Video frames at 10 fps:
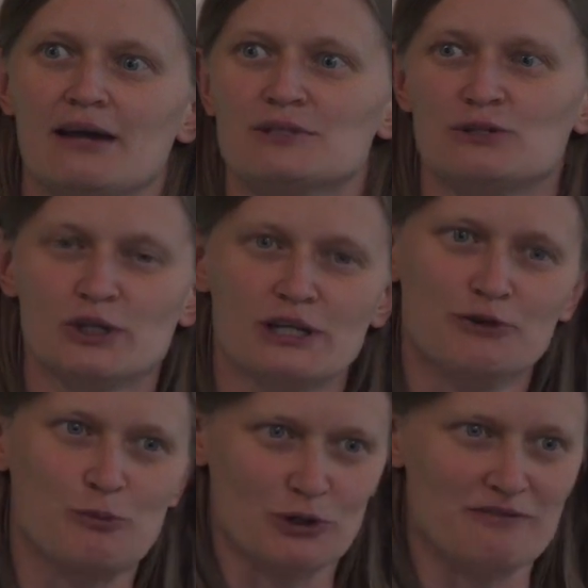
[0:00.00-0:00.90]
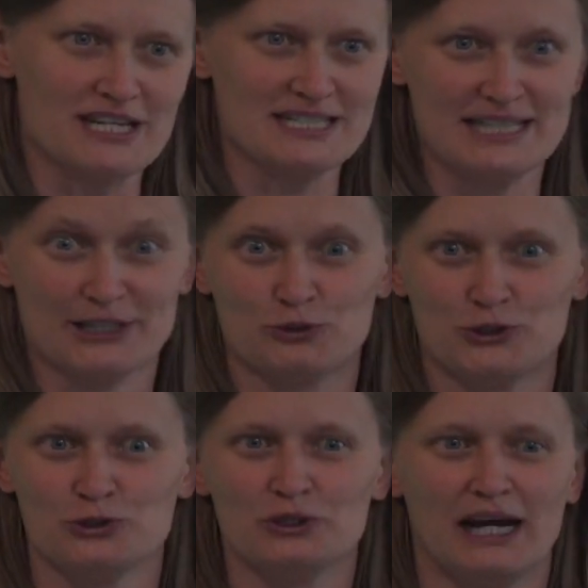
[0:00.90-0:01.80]
I was looking for profession that
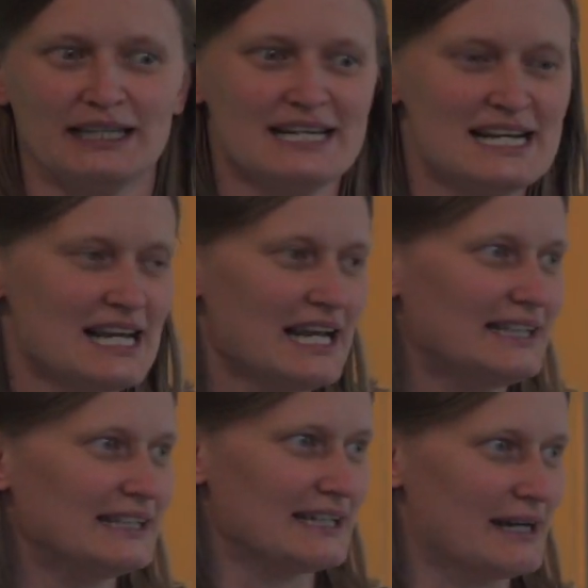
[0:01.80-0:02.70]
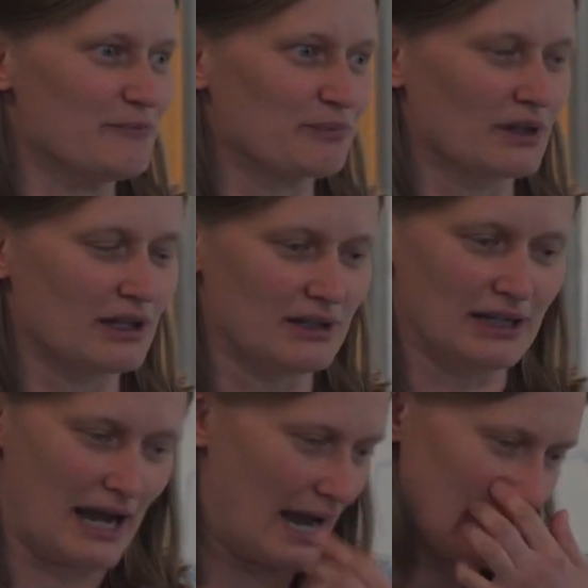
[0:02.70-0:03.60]
could do that. And um,
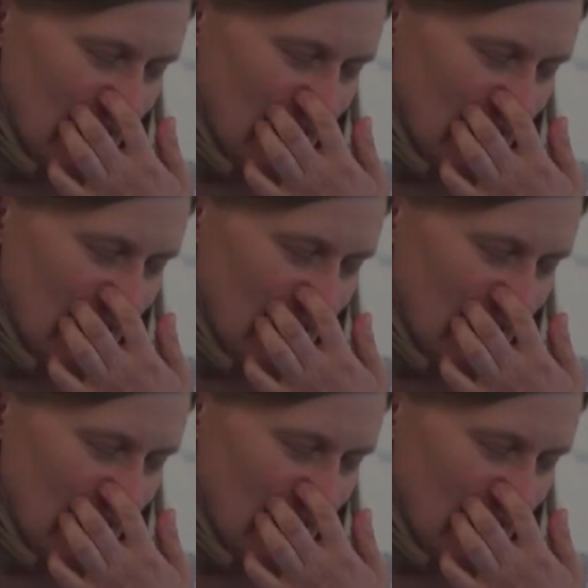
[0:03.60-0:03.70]
I